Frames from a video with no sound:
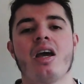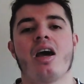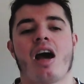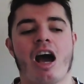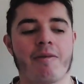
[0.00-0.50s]

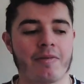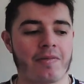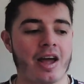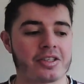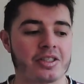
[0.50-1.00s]
I've been
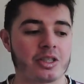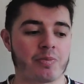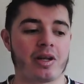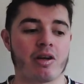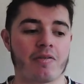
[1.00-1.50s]
Fletch. This has
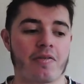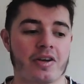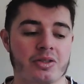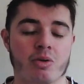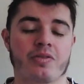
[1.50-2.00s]
been another Fletch
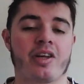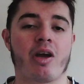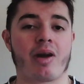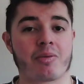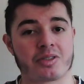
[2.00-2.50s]
Talks video, and
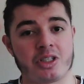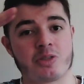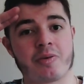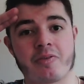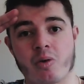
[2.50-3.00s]
I will see you
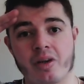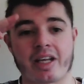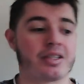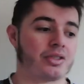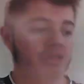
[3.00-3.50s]
speak to you all
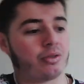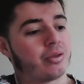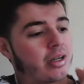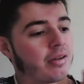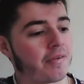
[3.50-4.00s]
again soon
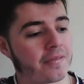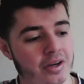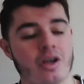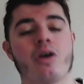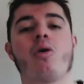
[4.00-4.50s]
in another
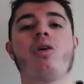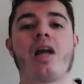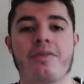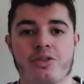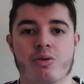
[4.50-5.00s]
video or
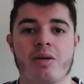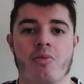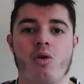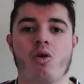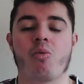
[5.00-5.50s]
live stream
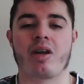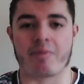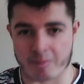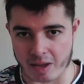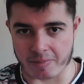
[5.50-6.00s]
or whatever
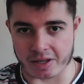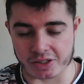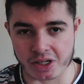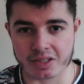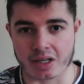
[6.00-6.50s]
it may be.
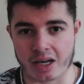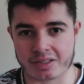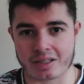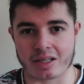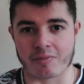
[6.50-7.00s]
Cheers, guys.
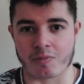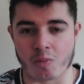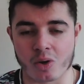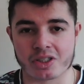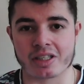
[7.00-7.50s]
Thanks for
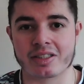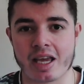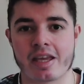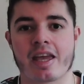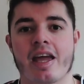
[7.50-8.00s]
watching.
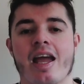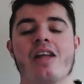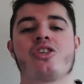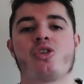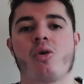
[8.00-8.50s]
Take care.
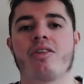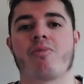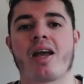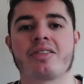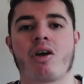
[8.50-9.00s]
Enjoy the
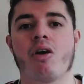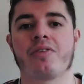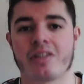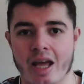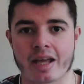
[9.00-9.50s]
rest of your
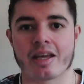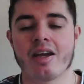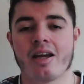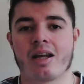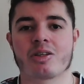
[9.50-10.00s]
day,
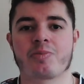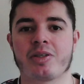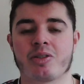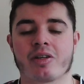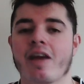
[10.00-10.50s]
and I'll speak
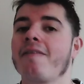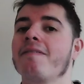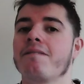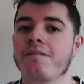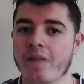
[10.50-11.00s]
to you all again
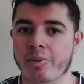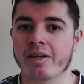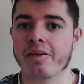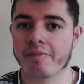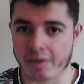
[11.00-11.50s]
very,
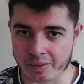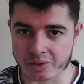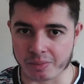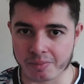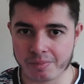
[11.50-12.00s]
very soon.